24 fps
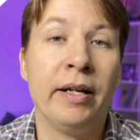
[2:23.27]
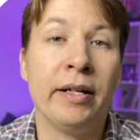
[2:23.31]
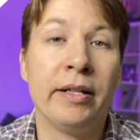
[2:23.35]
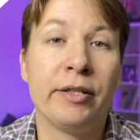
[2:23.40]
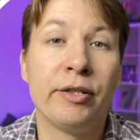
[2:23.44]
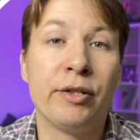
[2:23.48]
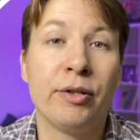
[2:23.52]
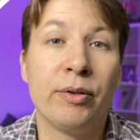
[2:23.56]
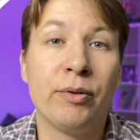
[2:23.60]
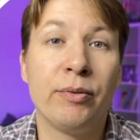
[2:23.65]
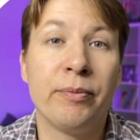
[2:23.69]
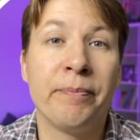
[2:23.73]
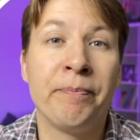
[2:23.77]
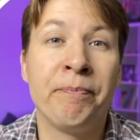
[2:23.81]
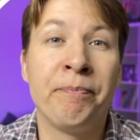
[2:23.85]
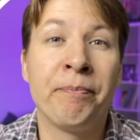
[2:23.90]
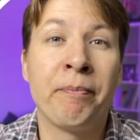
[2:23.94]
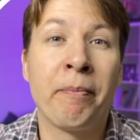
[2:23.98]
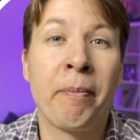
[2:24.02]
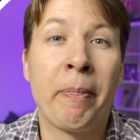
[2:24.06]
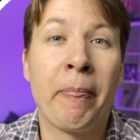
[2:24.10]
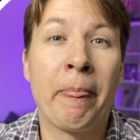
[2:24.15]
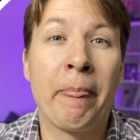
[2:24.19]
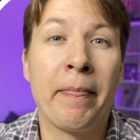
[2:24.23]
So
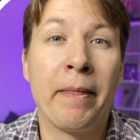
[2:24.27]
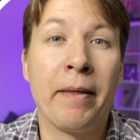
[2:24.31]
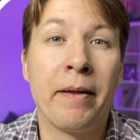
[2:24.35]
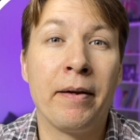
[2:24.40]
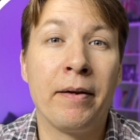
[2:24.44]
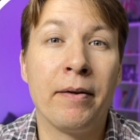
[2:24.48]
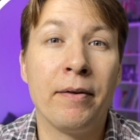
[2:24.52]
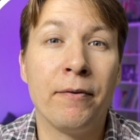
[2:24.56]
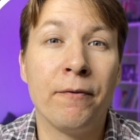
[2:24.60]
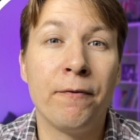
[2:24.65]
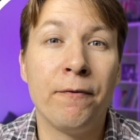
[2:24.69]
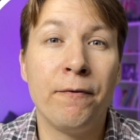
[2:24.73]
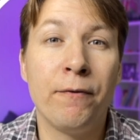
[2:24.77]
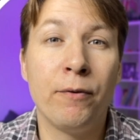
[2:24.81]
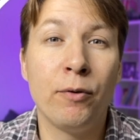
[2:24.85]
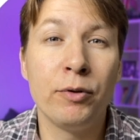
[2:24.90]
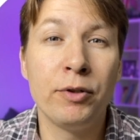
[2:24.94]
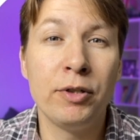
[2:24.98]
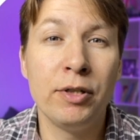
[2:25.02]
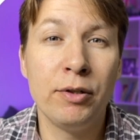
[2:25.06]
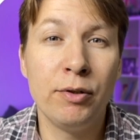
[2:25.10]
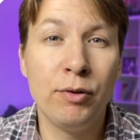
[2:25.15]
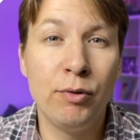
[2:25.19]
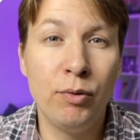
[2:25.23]

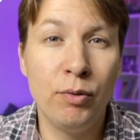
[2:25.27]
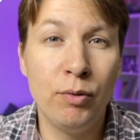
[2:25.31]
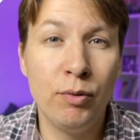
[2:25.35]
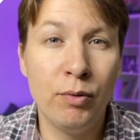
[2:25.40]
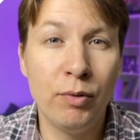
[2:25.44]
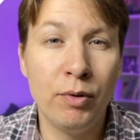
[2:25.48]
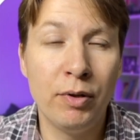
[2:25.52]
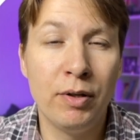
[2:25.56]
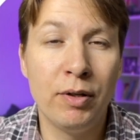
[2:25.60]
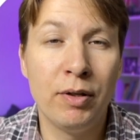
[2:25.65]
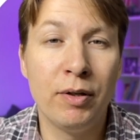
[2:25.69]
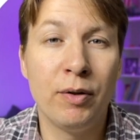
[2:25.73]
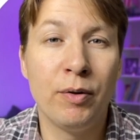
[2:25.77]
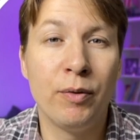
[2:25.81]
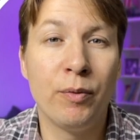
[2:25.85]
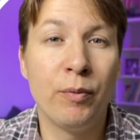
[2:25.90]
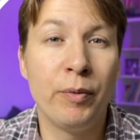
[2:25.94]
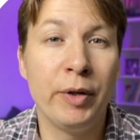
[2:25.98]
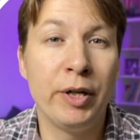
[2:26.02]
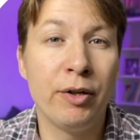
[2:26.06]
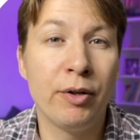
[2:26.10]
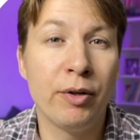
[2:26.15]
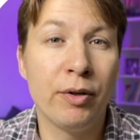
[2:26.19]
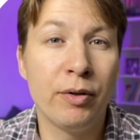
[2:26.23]
42,
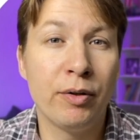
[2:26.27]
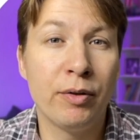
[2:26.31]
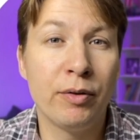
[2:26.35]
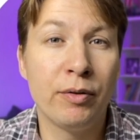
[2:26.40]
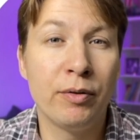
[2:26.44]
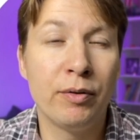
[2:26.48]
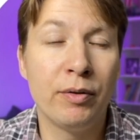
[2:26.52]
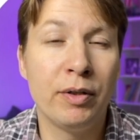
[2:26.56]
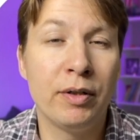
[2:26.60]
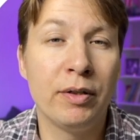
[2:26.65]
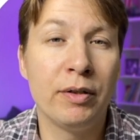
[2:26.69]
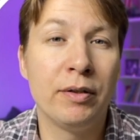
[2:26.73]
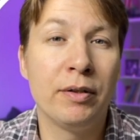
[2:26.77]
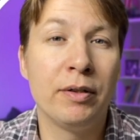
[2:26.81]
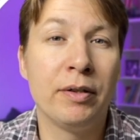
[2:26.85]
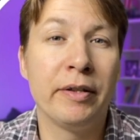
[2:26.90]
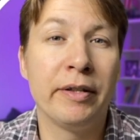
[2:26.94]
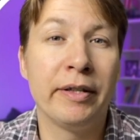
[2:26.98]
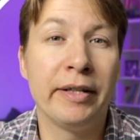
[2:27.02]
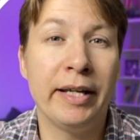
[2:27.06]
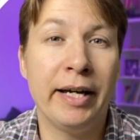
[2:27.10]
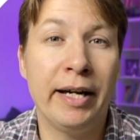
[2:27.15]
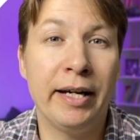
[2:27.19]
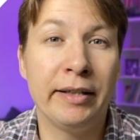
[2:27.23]
we know
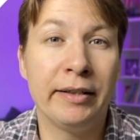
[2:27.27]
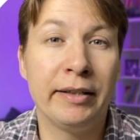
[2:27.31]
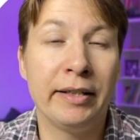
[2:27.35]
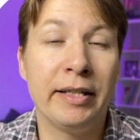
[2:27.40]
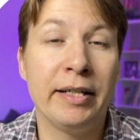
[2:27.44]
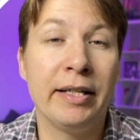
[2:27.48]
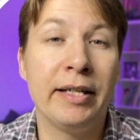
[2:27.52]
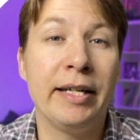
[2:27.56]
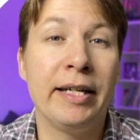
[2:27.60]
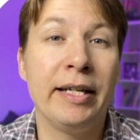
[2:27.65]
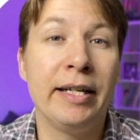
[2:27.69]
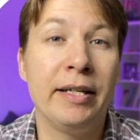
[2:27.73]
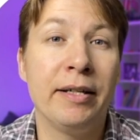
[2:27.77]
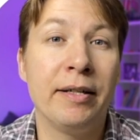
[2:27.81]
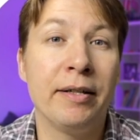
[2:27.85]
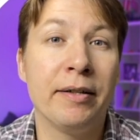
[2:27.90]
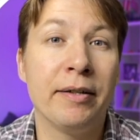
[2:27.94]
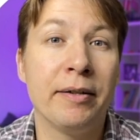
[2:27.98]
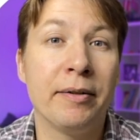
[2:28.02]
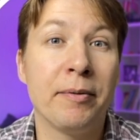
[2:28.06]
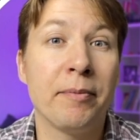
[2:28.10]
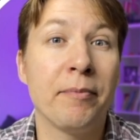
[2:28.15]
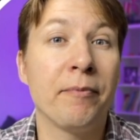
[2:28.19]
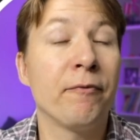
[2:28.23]
that
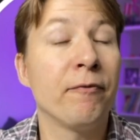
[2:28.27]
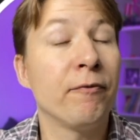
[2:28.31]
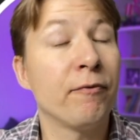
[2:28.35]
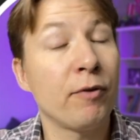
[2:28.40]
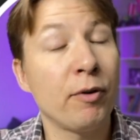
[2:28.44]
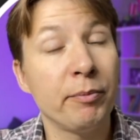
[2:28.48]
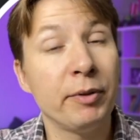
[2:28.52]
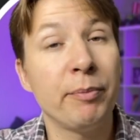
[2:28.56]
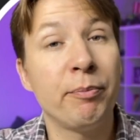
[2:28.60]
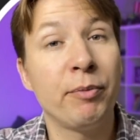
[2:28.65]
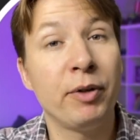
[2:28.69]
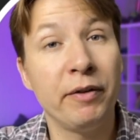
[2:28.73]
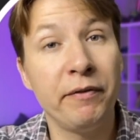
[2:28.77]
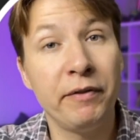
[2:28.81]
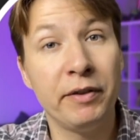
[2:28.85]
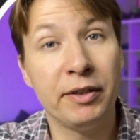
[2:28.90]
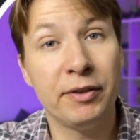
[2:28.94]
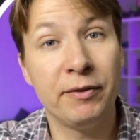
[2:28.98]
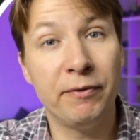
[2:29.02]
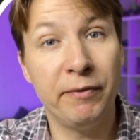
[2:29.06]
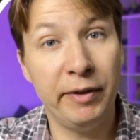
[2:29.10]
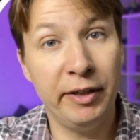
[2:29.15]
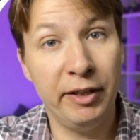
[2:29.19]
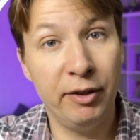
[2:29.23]
from the
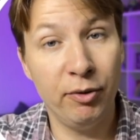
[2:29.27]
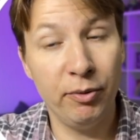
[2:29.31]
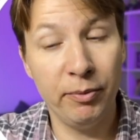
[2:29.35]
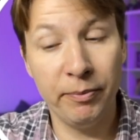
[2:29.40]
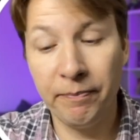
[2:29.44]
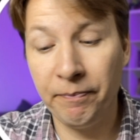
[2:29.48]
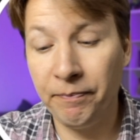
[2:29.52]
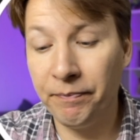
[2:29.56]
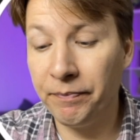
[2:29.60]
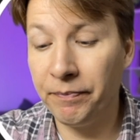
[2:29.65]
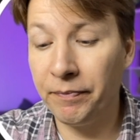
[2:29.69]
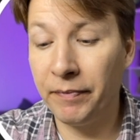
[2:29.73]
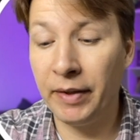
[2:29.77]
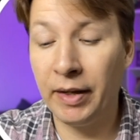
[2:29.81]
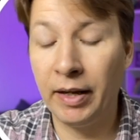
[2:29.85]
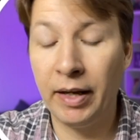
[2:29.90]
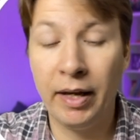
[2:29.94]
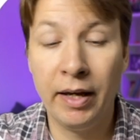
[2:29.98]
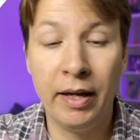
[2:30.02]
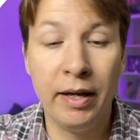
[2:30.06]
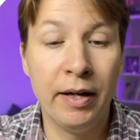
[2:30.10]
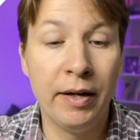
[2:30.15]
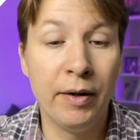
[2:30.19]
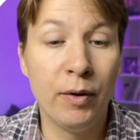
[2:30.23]
previous video,
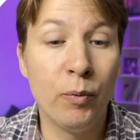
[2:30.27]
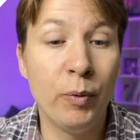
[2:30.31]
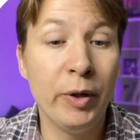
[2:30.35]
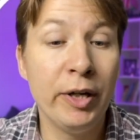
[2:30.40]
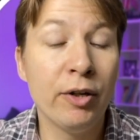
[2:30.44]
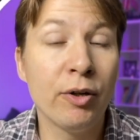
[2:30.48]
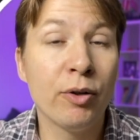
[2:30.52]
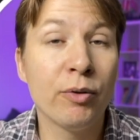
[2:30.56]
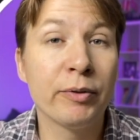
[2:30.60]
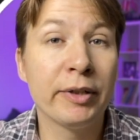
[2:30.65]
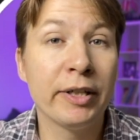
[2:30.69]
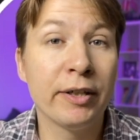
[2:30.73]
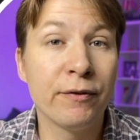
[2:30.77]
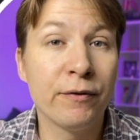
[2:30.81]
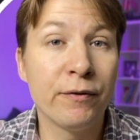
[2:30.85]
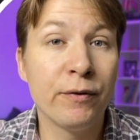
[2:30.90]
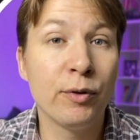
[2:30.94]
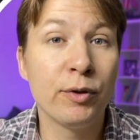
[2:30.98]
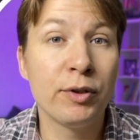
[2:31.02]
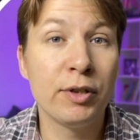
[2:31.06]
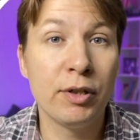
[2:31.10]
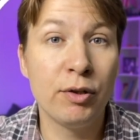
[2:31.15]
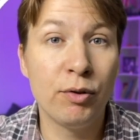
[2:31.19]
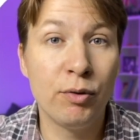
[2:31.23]
we know that
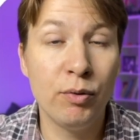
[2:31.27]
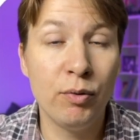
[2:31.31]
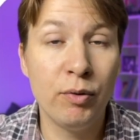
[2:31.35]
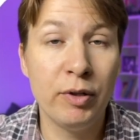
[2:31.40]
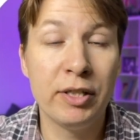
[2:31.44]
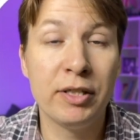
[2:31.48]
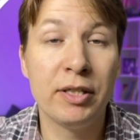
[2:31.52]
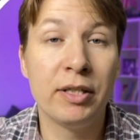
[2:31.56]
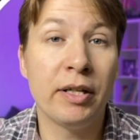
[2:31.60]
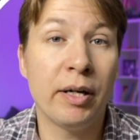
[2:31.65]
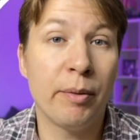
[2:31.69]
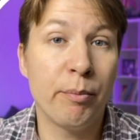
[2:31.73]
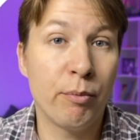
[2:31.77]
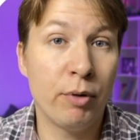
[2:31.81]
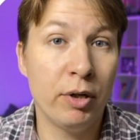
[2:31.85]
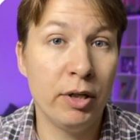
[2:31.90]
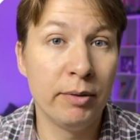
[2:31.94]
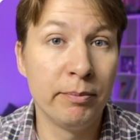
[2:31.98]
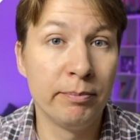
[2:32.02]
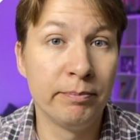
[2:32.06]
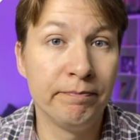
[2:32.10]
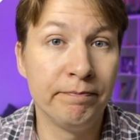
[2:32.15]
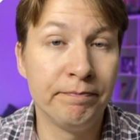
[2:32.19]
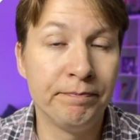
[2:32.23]
42 is a
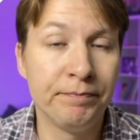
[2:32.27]
number.